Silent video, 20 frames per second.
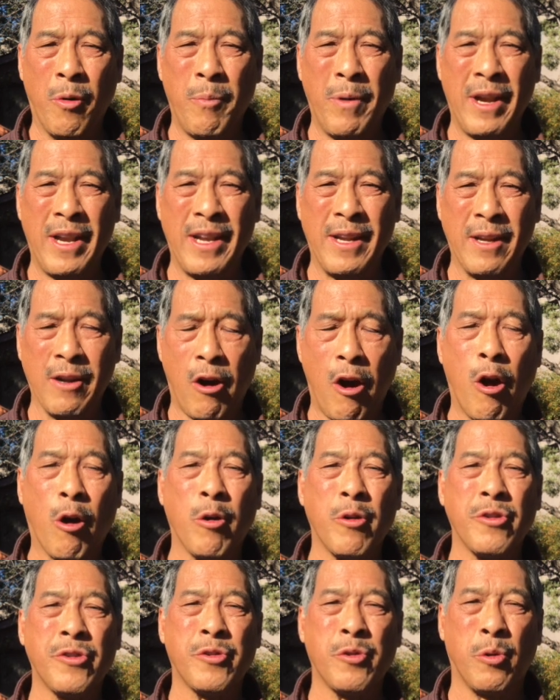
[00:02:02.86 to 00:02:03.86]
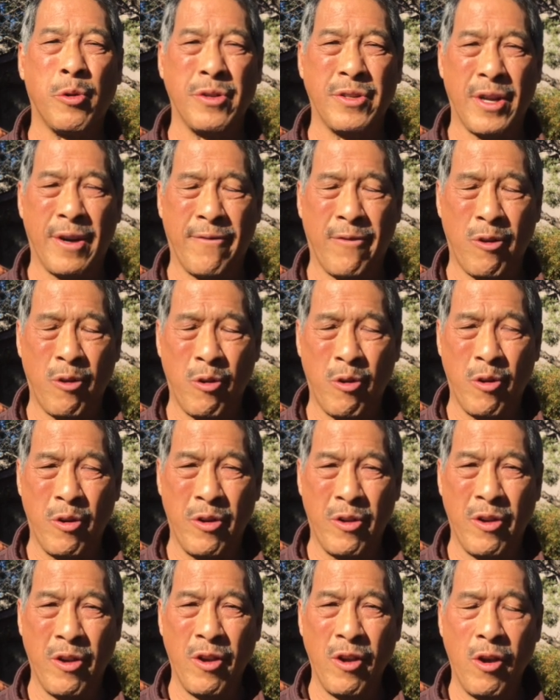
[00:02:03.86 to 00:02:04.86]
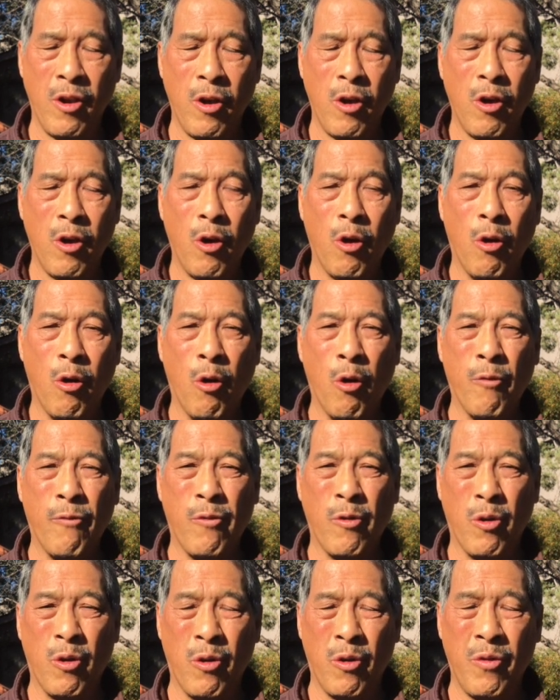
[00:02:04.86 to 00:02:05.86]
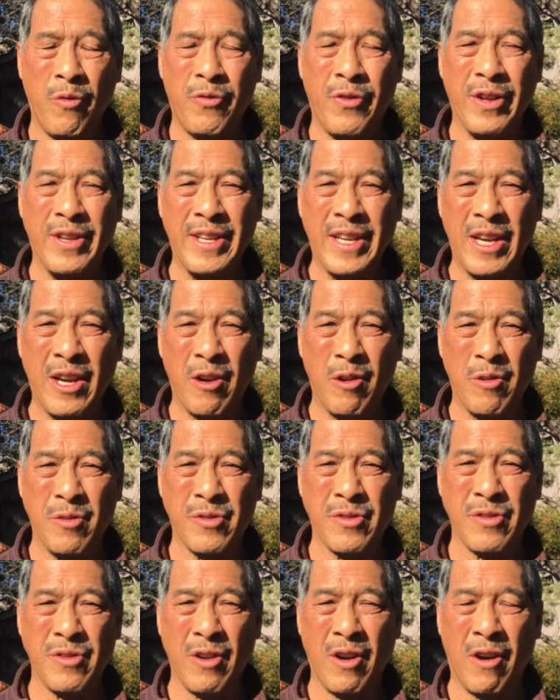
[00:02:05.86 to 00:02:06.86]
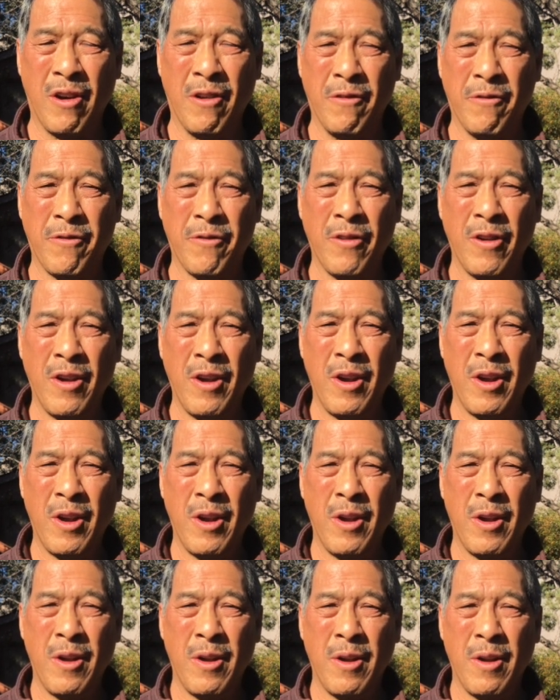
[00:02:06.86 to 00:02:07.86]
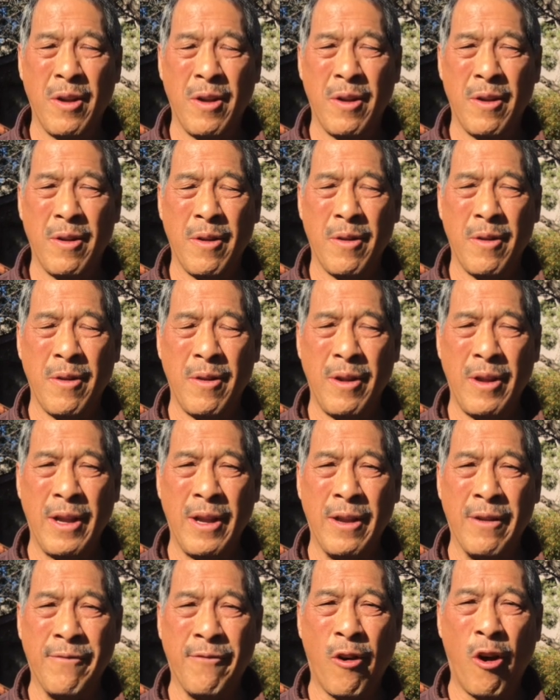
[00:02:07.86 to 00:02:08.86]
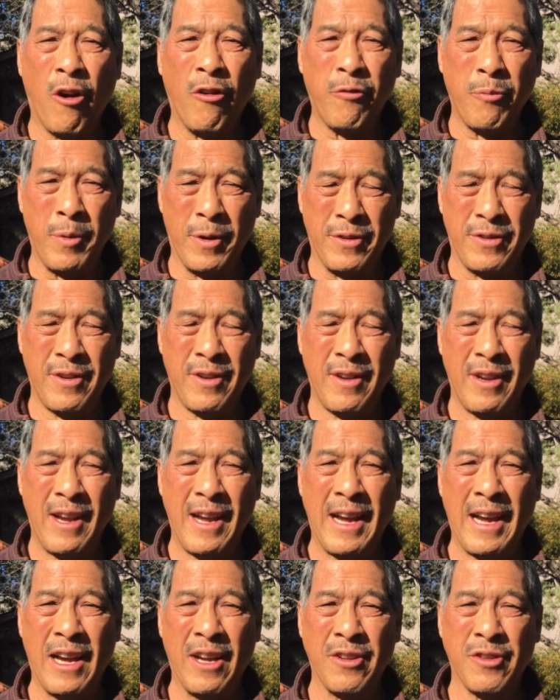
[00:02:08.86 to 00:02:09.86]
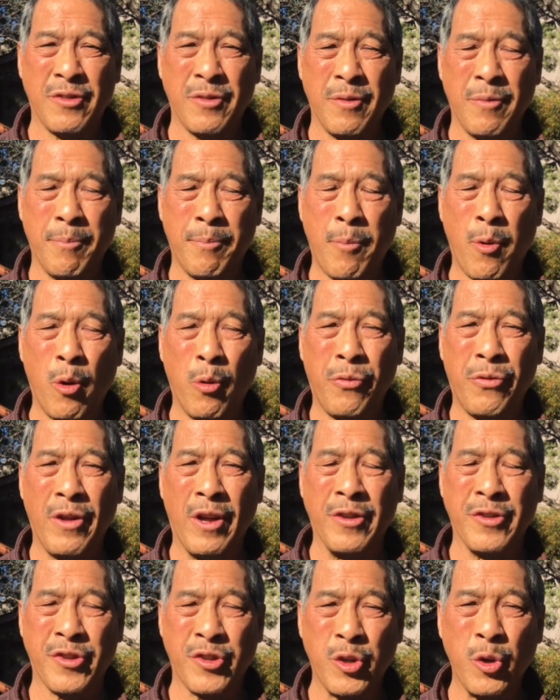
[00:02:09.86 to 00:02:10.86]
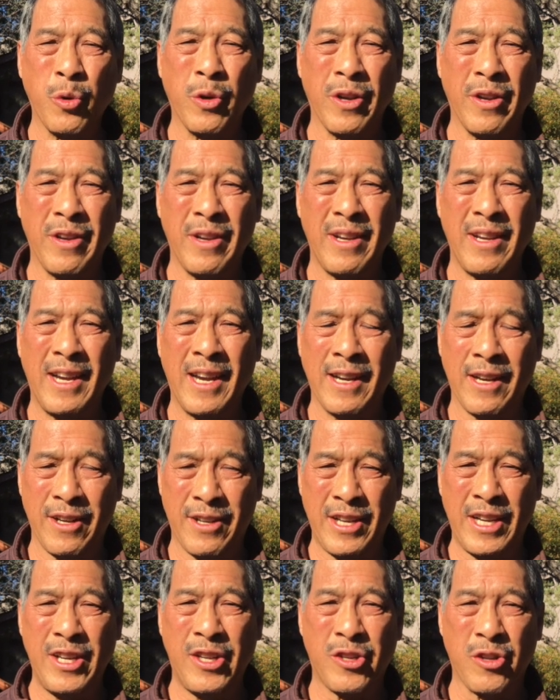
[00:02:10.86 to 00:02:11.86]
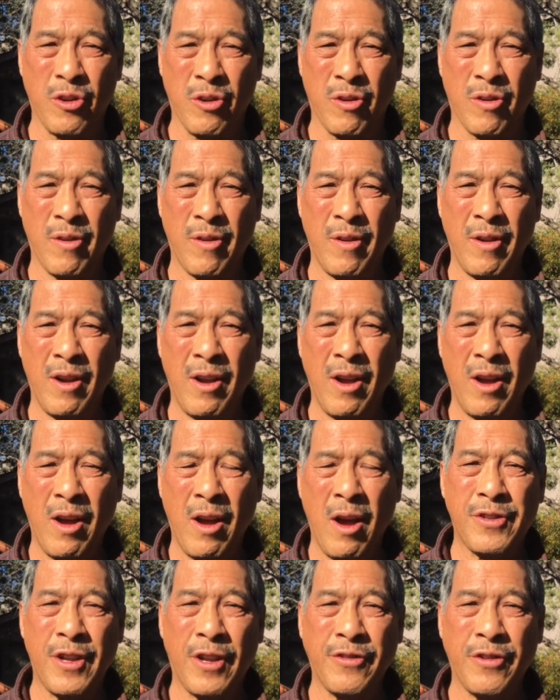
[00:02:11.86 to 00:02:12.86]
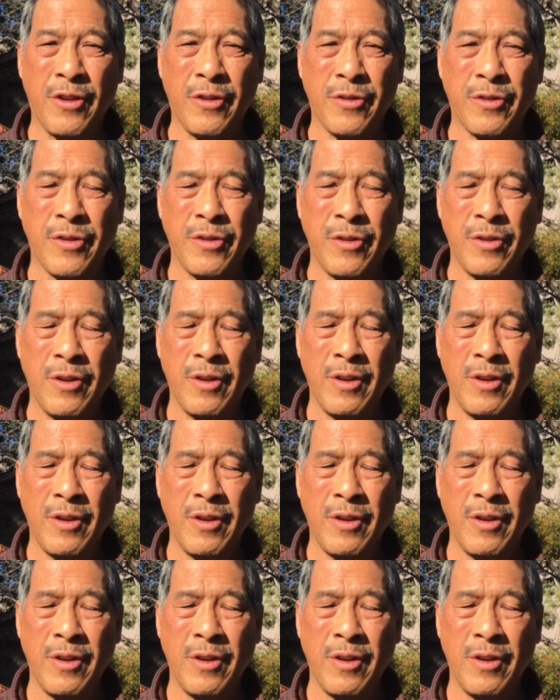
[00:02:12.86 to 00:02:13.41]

many horror stories I've heard over the years of involvement as both a student and a teacher. It doesn't